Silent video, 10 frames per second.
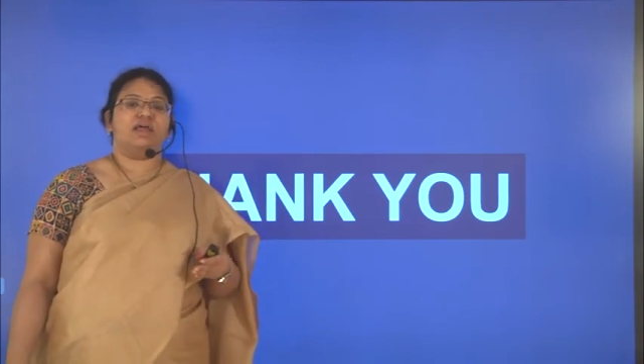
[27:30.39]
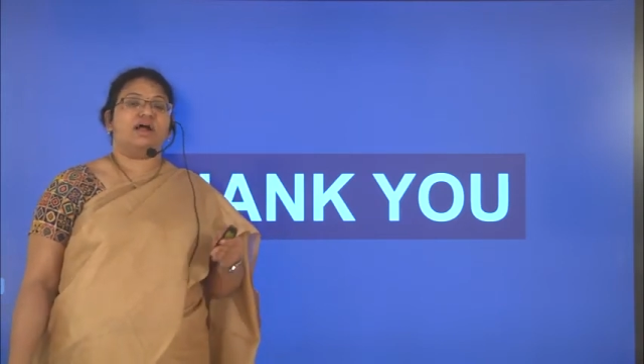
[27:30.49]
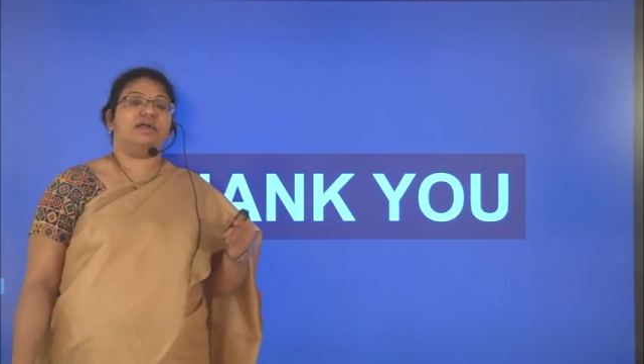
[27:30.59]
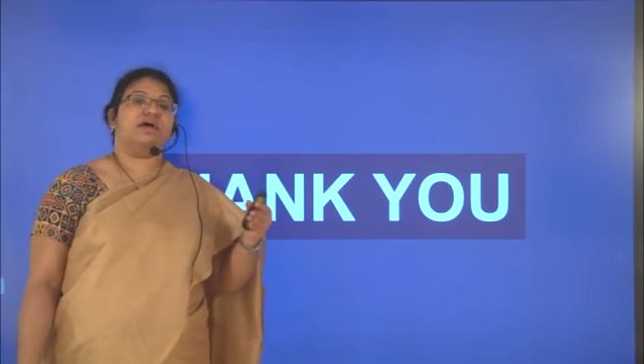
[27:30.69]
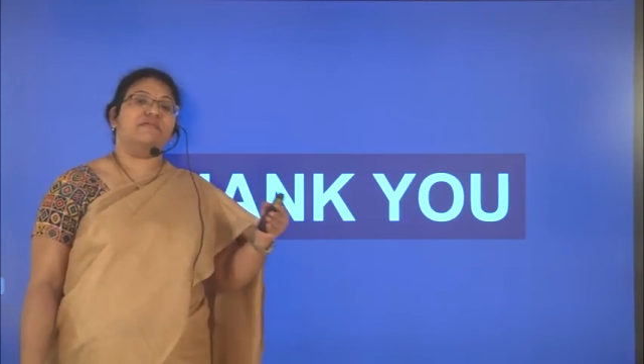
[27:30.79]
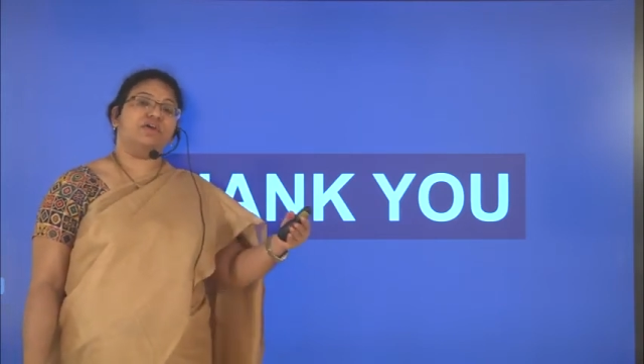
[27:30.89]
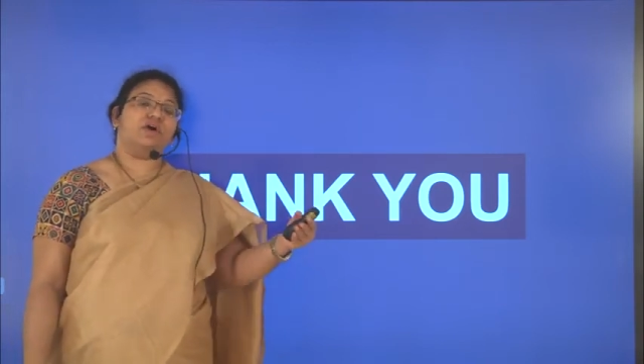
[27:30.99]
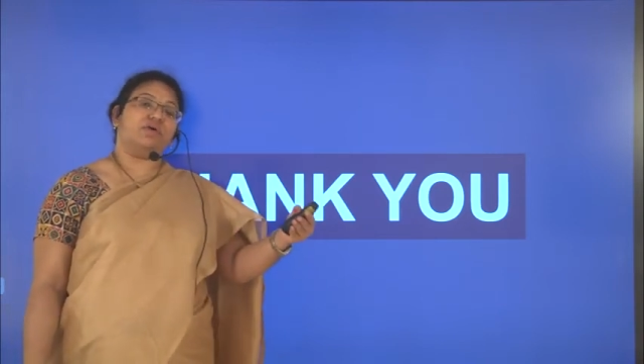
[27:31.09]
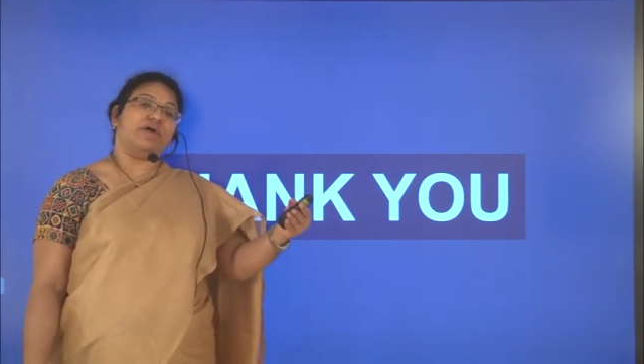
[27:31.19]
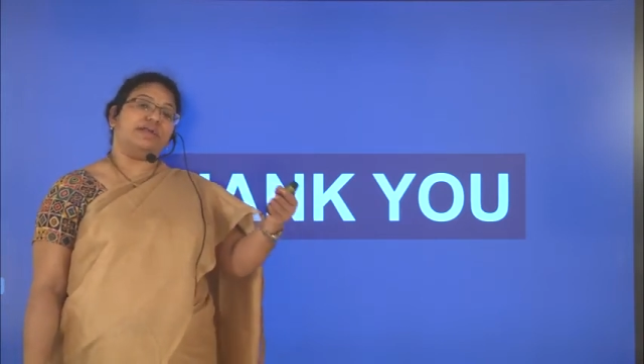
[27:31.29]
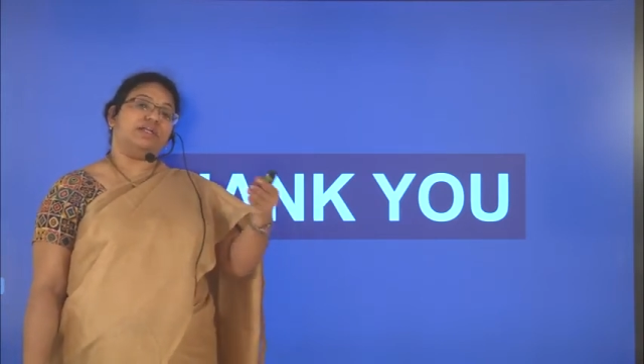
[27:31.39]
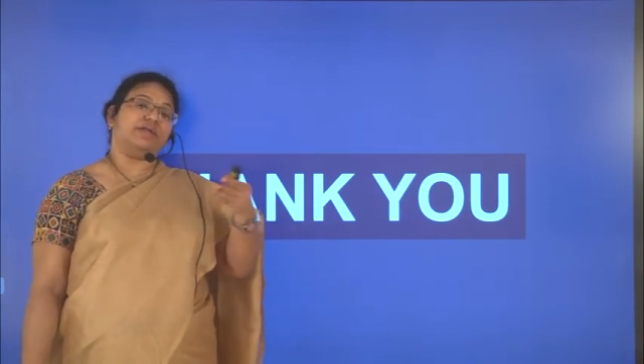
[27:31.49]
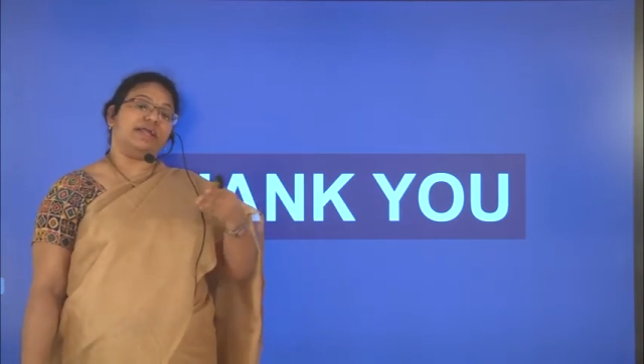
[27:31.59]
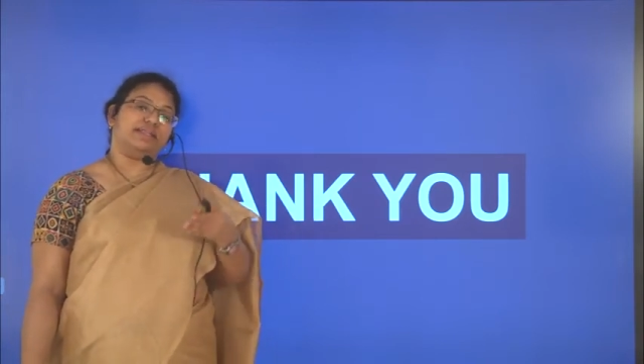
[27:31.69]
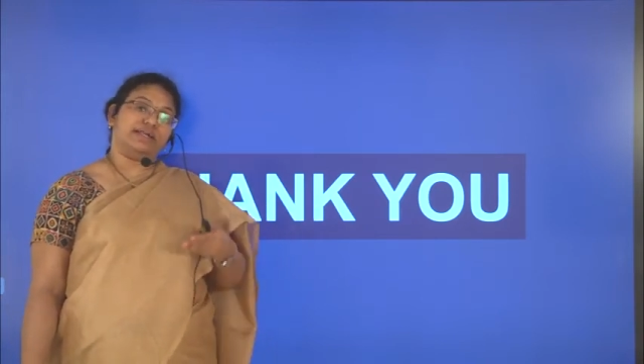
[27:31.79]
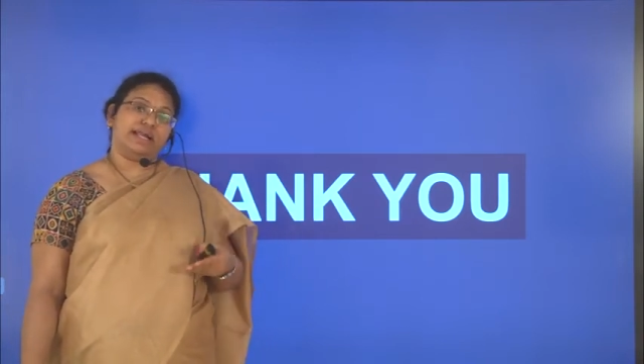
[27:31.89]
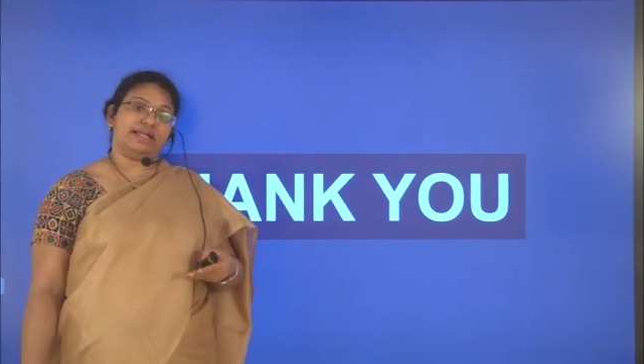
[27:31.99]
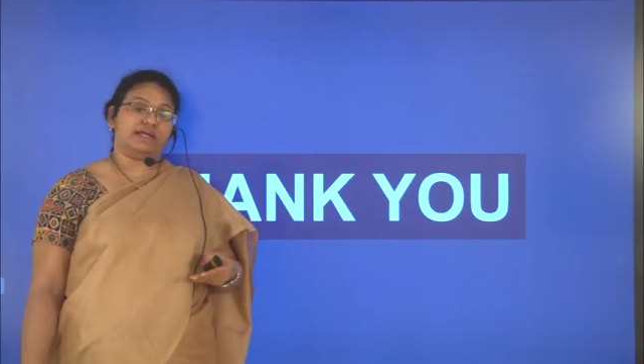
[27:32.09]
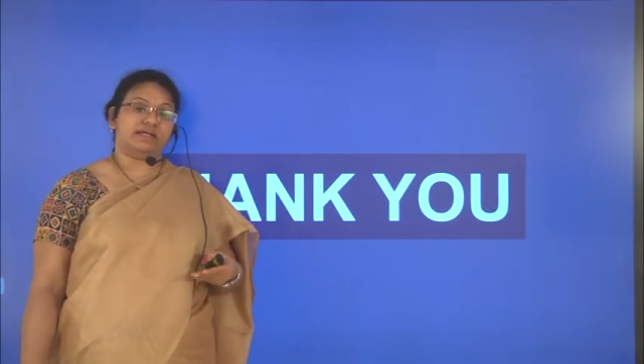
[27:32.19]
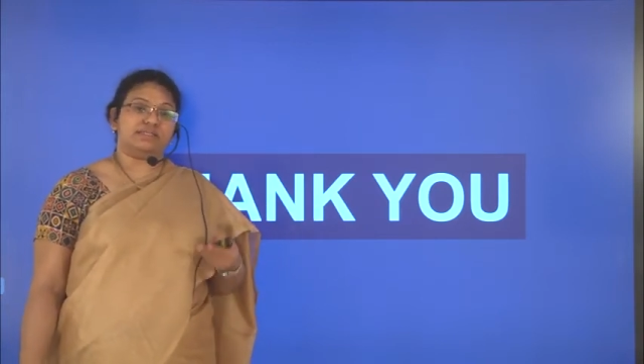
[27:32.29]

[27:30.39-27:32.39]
and how we are going to get the data,